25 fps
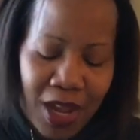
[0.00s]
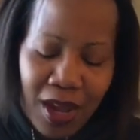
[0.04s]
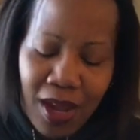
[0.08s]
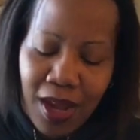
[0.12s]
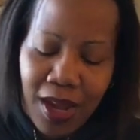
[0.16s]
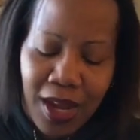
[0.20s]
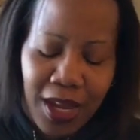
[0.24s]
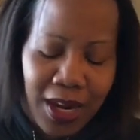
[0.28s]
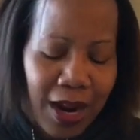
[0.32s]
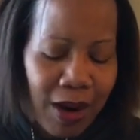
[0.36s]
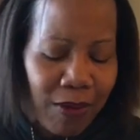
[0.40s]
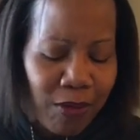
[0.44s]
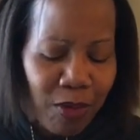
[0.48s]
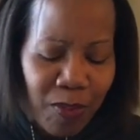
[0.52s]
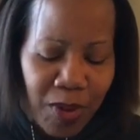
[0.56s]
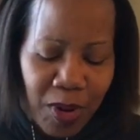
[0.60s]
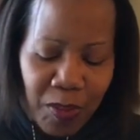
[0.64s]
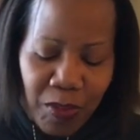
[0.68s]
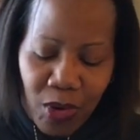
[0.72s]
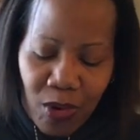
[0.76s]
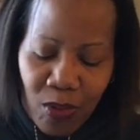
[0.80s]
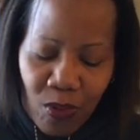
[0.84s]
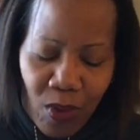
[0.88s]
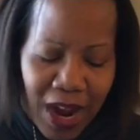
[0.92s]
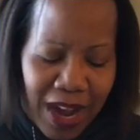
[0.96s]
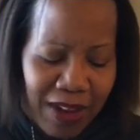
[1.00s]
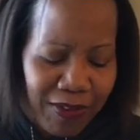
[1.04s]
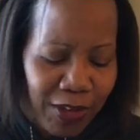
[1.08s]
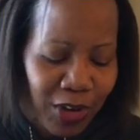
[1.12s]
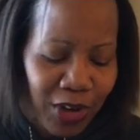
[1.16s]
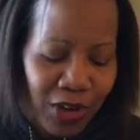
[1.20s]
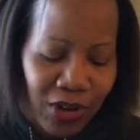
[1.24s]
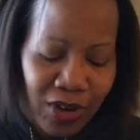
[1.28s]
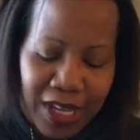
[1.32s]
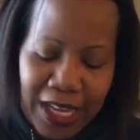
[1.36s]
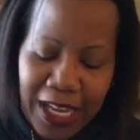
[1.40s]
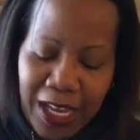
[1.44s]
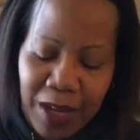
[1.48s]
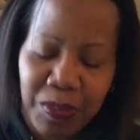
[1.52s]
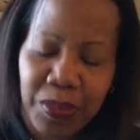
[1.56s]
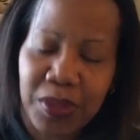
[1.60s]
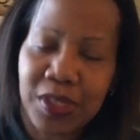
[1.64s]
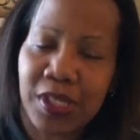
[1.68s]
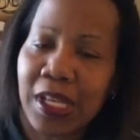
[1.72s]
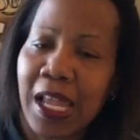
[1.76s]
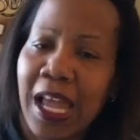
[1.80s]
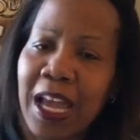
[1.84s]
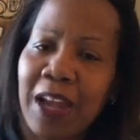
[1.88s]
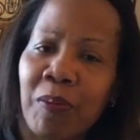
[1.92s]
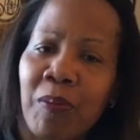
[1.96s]
and I remember arriving on campus
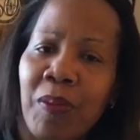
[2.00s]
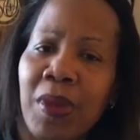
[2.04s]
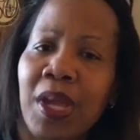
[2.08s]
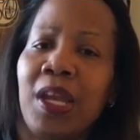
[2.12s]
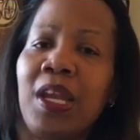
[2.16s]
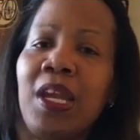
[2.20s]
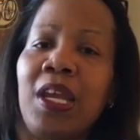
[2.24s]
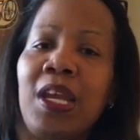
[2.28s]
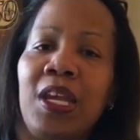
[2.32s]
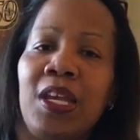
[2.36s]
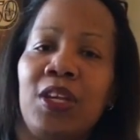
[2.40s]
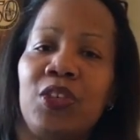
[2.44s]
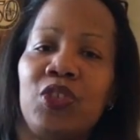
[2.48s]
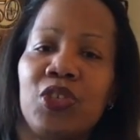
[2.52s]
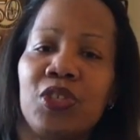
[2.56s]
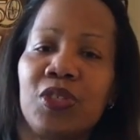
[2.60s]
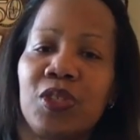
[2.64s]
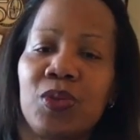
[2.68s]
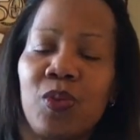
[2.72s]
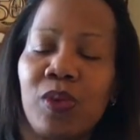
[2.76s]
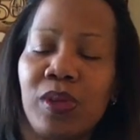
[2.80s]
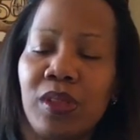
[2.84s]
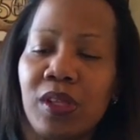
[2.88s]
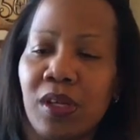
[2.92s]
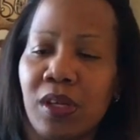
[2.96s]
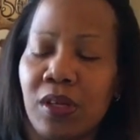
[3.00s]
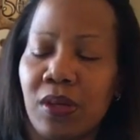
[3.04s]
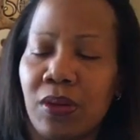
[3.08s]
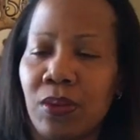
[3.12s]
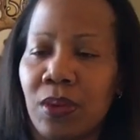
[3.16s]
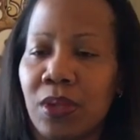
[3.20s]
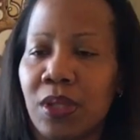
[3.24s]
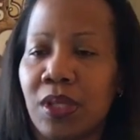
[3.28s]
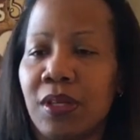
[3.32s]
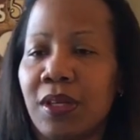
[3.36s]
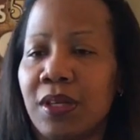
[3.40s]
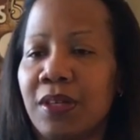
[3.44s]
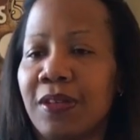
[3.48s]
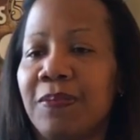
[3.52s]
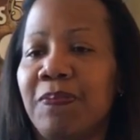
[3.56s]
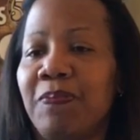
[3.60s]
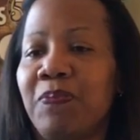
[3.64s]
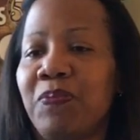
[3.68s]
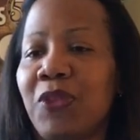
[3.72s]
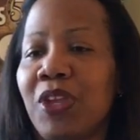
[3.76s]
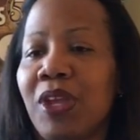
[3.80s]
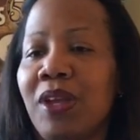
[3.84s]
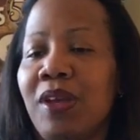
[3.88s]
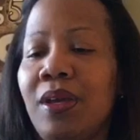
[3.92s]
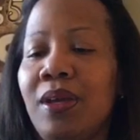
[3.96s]
like many, just with a with
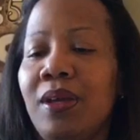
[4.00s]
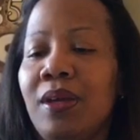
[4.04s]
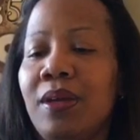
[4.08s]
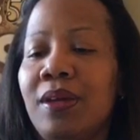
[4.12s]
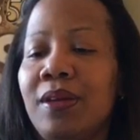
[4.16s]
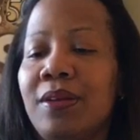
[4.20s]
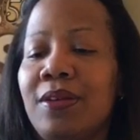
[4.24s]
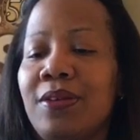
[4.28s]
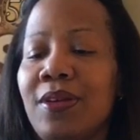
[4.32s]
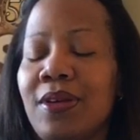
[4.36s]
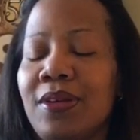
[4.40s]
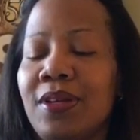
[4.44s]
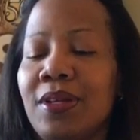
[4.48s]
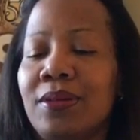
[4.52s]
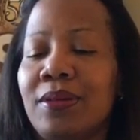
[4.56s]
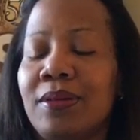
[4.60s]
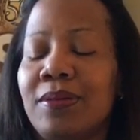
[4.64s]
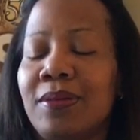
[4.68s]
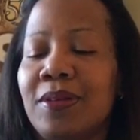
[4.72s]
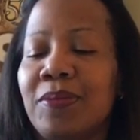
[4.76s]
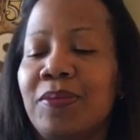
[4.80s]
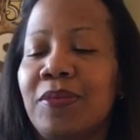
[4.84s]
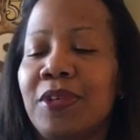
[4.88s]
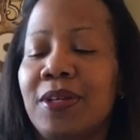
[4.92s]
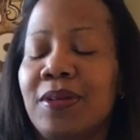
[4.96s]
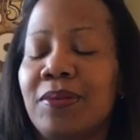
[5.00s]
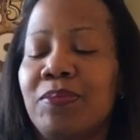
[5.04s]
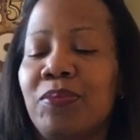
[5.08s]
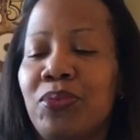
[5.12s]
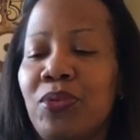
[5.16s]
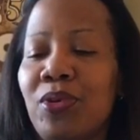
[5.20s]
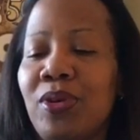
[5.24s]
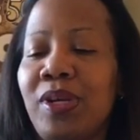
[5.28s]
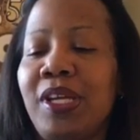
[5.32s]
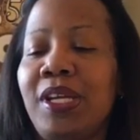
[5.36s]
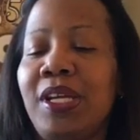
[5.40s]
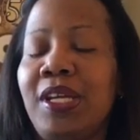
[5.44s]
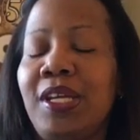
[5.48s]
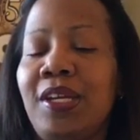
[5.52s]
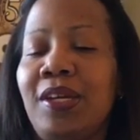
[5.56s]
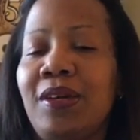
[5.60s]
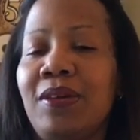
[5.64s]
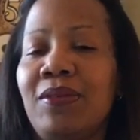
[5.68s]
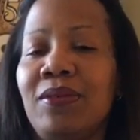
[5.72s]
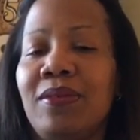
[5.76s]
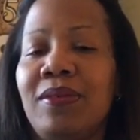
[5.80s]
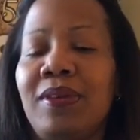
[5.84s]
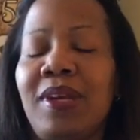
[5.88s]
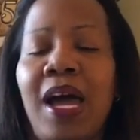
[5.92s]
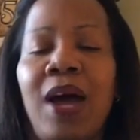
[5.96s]
a, a, a pretty
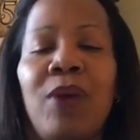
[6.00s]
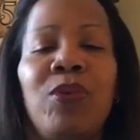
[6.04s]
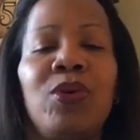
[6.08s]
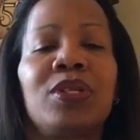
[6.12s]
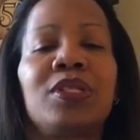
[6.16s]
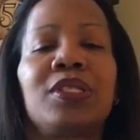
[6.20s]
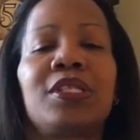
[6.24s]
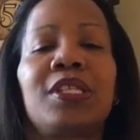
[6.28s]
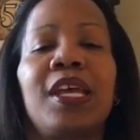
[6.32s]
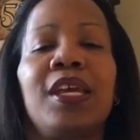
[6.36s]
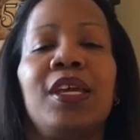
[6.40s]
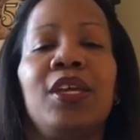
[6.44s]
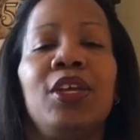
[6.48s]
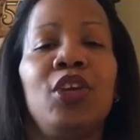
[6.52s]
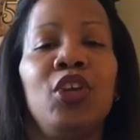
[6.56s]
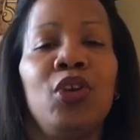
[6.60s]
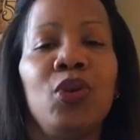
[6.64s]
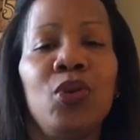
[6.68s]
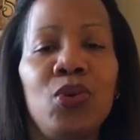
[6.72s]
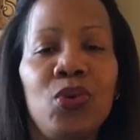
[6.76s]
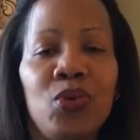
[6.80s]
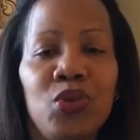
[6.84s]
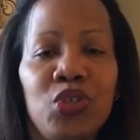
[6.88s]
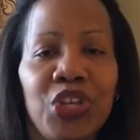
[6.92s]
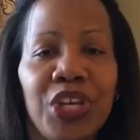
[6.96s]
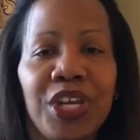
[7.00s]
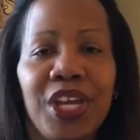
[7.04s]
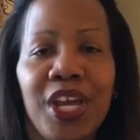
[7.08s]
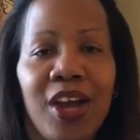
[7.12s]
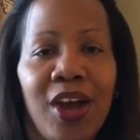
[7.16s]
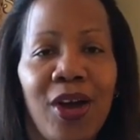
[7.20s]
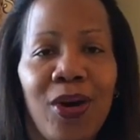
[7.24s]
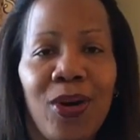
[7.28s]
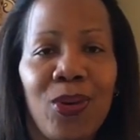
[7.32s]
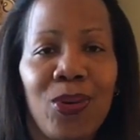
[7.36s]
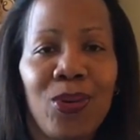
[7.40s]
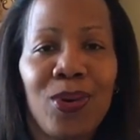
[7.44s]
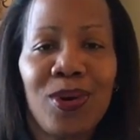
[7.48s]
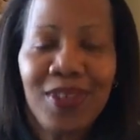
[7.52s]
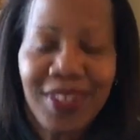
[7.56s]
I wouldn't say huge ego,